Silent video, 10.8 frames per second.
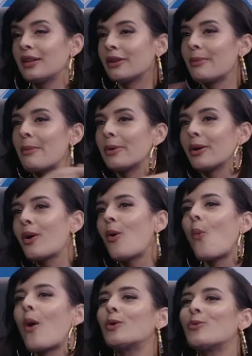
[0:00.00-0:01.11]
Remember,
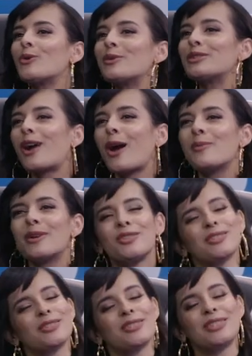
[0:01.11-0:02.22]
one woman's garbage
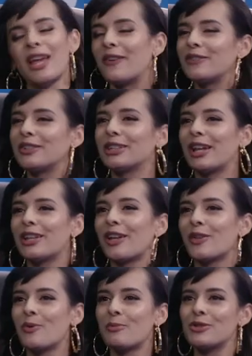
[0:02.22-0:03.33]
is definitely
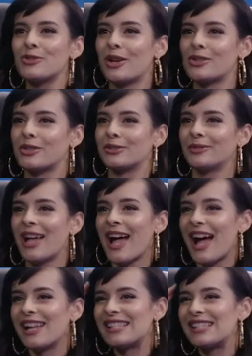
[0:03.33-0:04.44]
another woman's treasure.
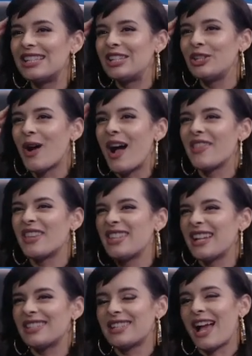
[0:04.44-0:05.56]
I'll see you on the
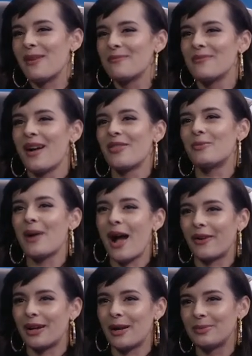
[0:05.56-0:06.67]
next time on The
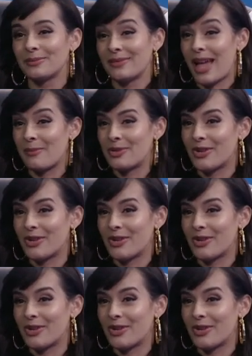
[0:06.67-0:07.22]
Power Up. Happy